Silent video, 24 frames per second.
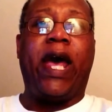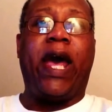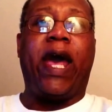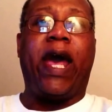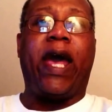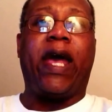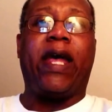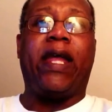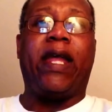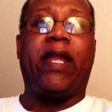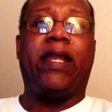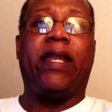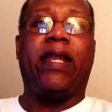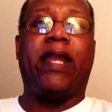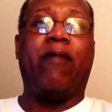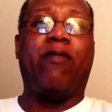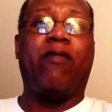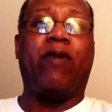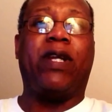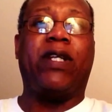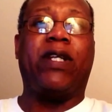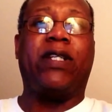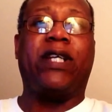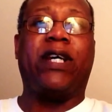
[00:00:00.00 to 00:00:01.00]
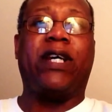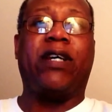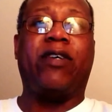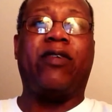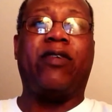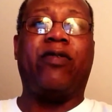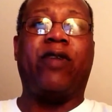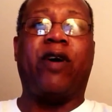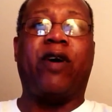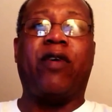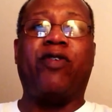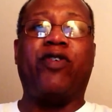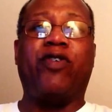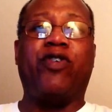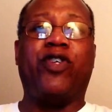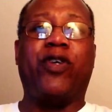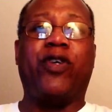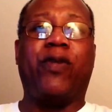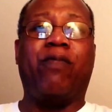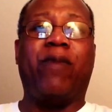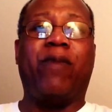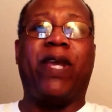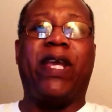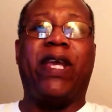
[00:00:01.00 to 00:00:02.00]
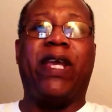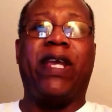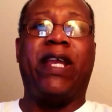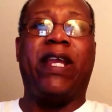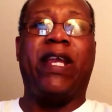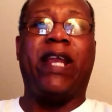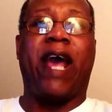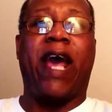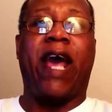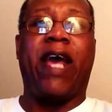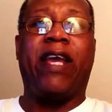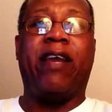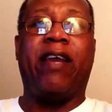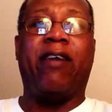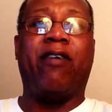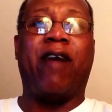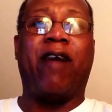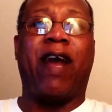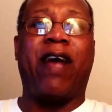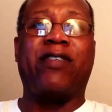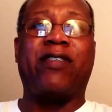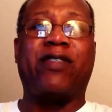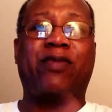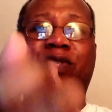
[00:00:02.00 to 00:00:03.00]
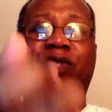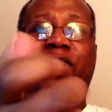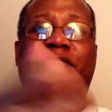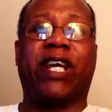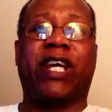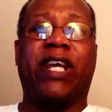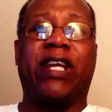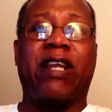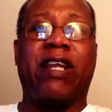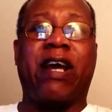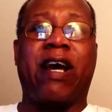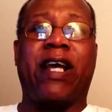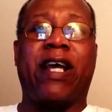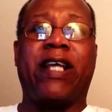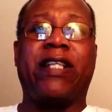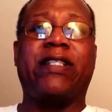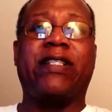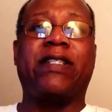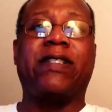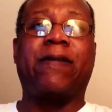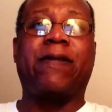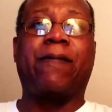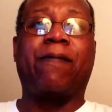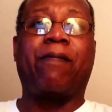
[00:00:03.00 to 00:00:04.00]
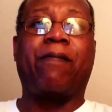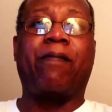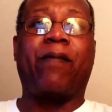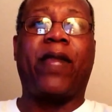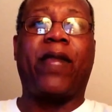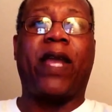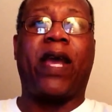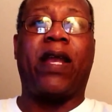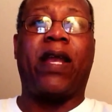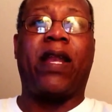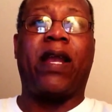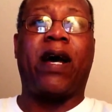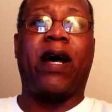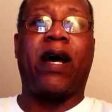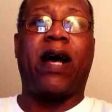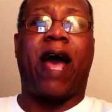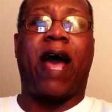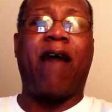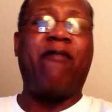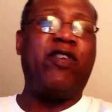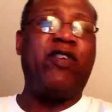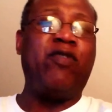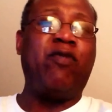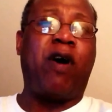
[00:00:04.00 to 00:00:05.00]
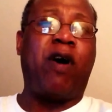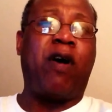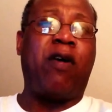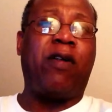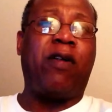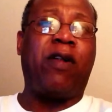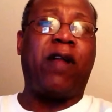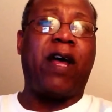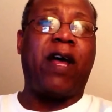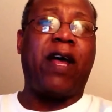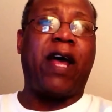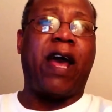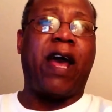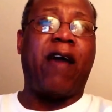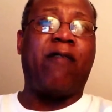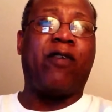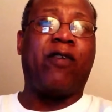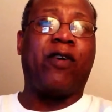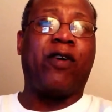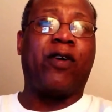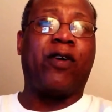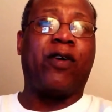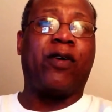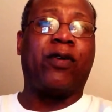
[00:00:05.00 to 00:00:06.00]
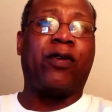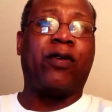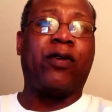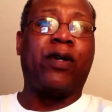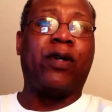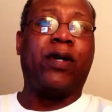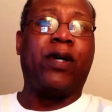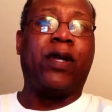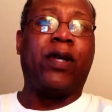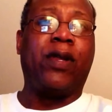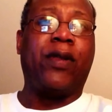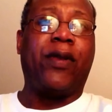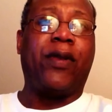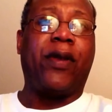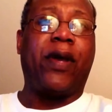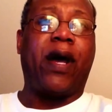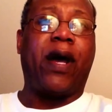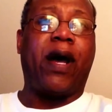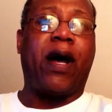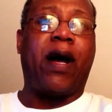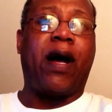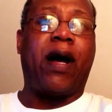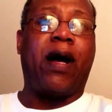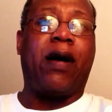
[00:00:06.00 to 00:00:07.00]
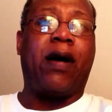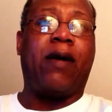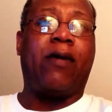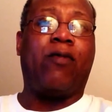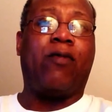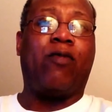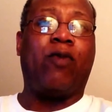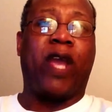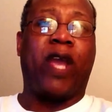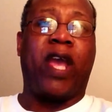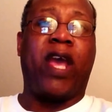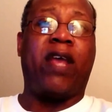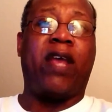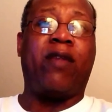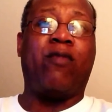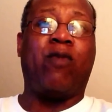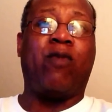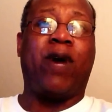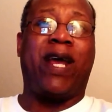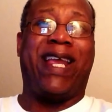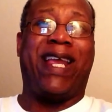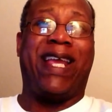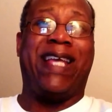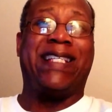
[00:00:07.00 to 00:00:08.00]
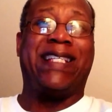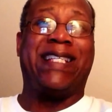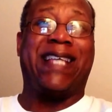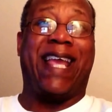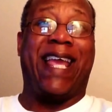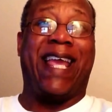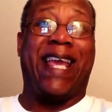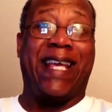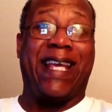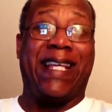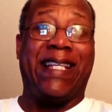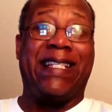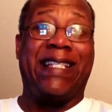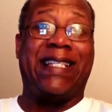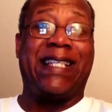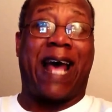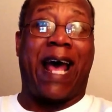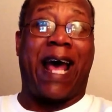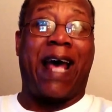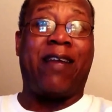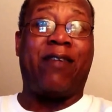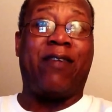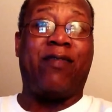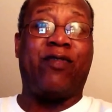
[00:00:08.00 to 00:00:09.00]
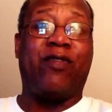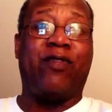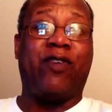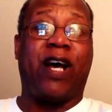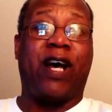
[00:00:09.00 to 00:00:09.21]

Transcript: and they want to tell you, no, you shouldn't be eating that. Here, have some chicken nuggets. And have you all ever read what is inside of